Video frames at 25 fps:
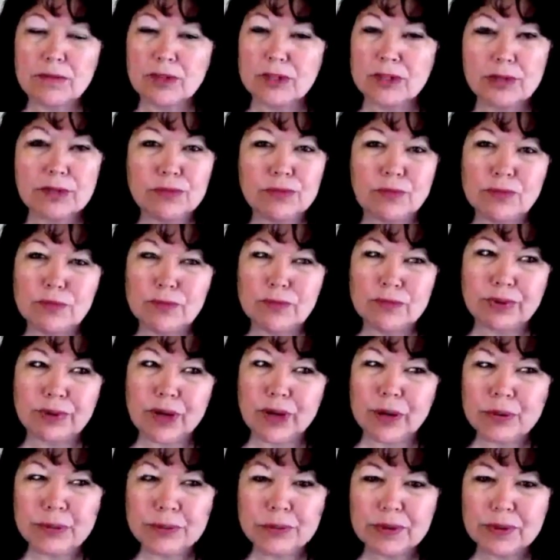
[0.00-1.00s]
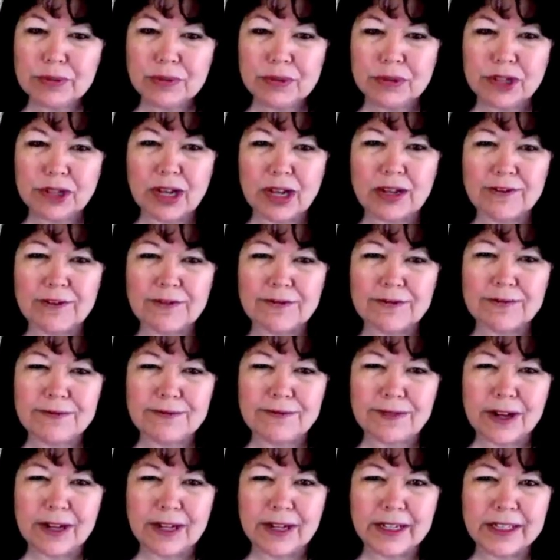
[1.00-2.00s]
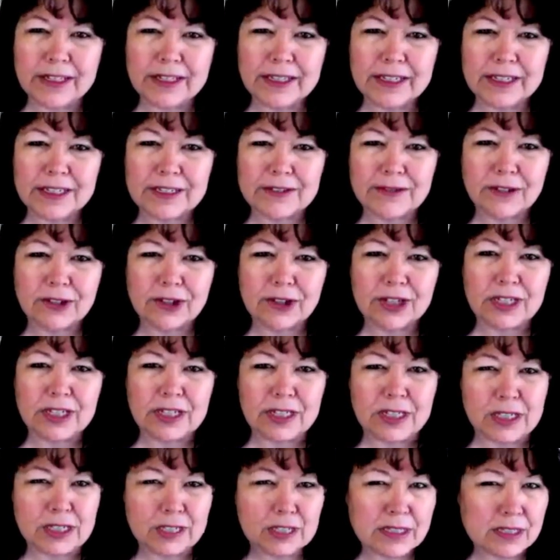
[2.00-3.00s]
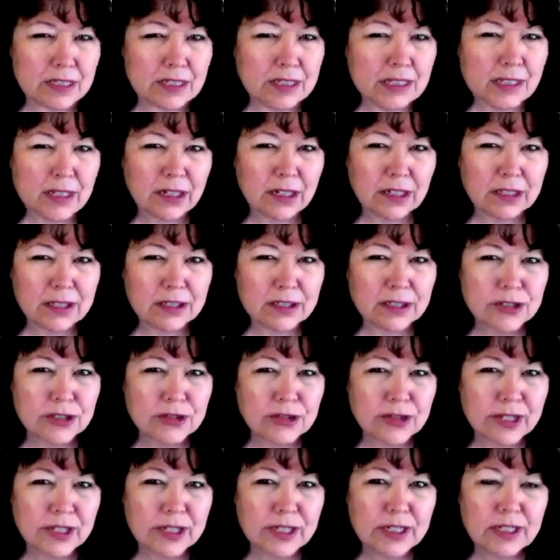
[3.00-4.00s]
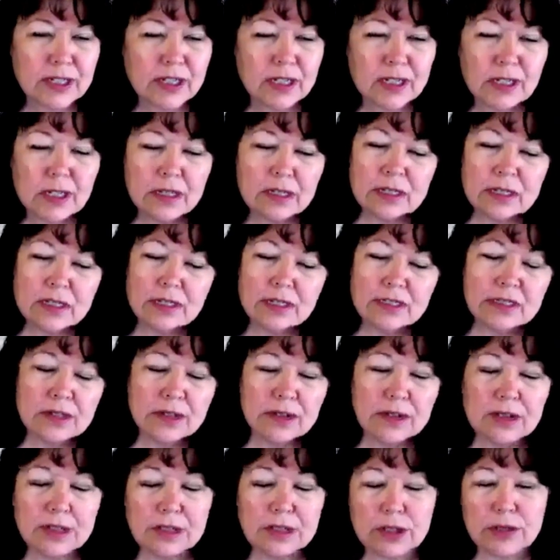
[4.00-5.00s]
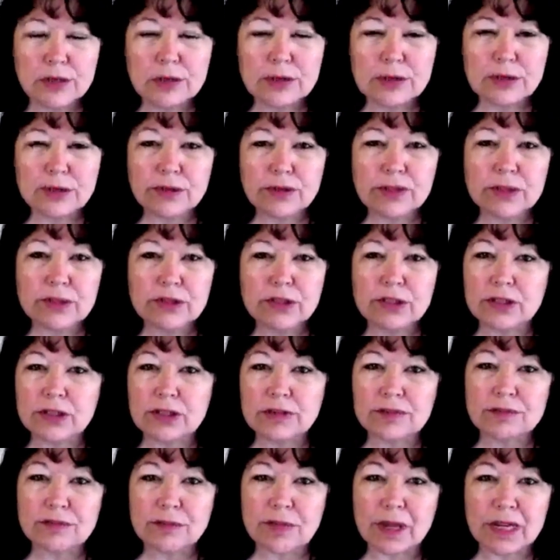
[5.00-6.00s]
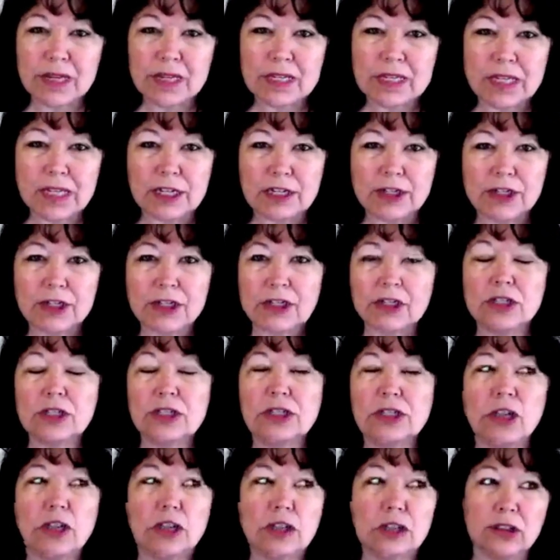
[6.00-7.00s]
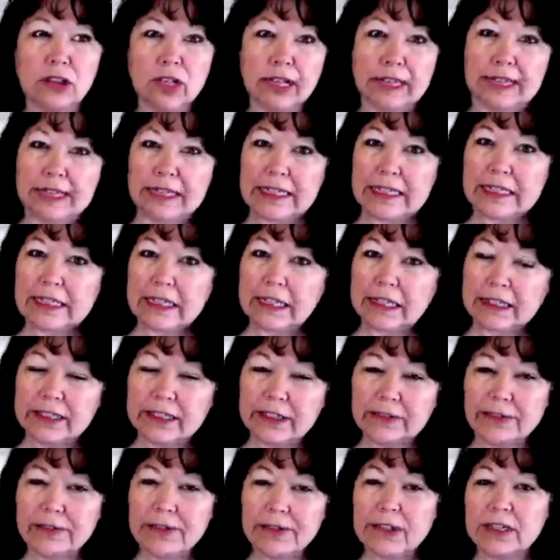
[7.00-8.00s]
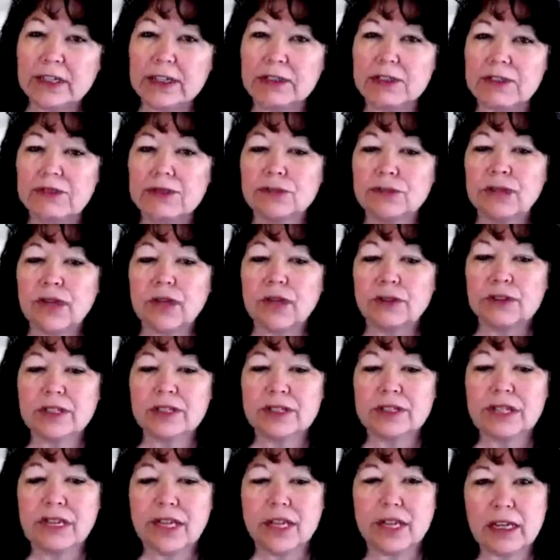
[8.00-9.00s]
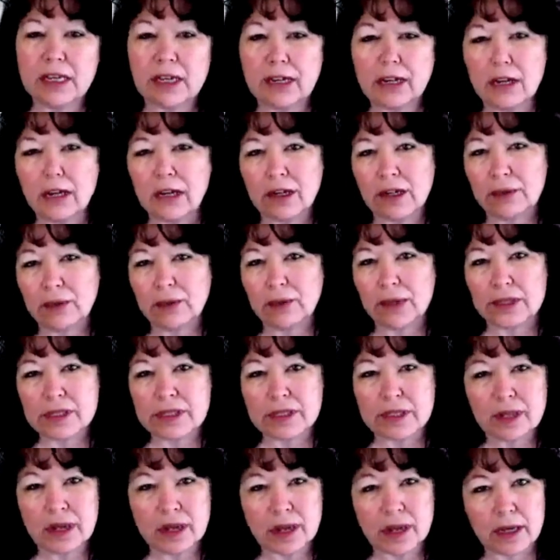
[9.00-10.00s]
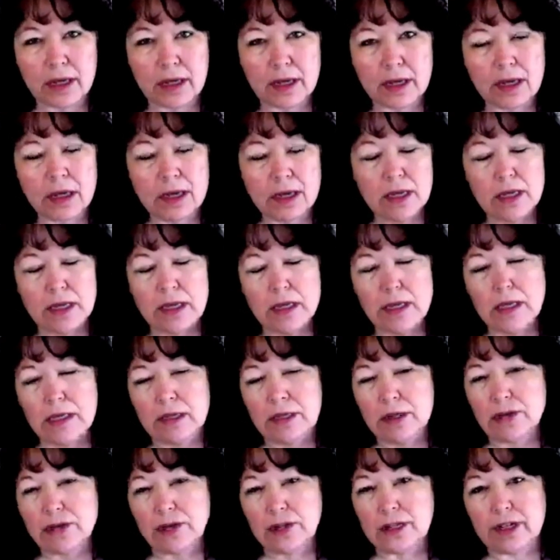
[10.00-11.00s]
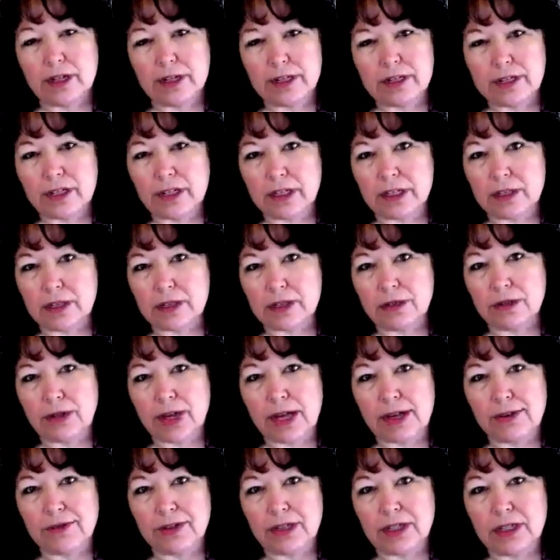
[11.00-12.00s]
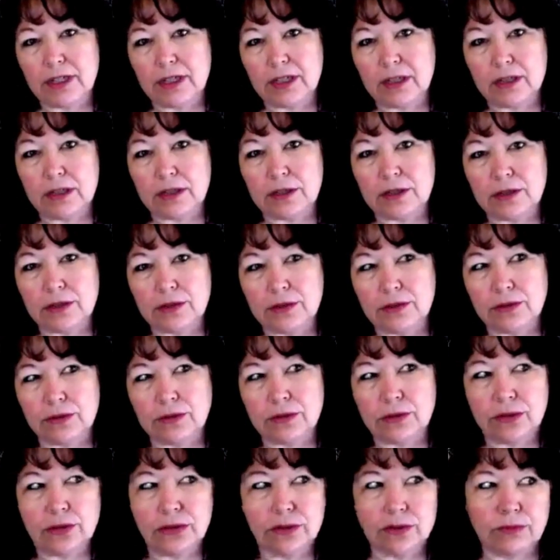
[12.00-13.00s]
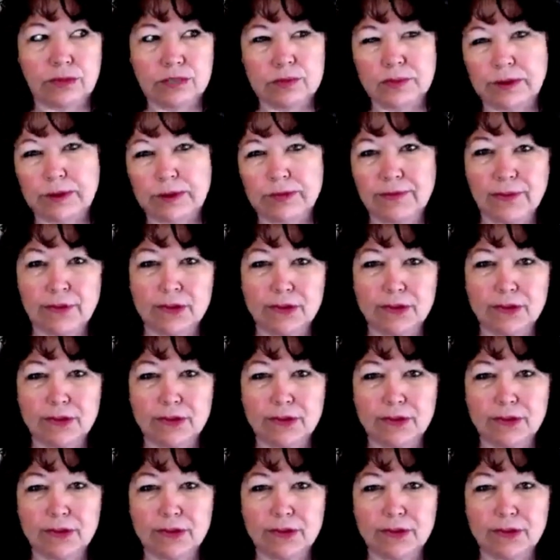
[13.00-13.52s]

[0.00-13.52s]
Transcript: You probably will not find that it's very easy to concentrate. So, doing just meditation, light kind of things throughout the day on Wednesday. Try not to get too heavy into, what's my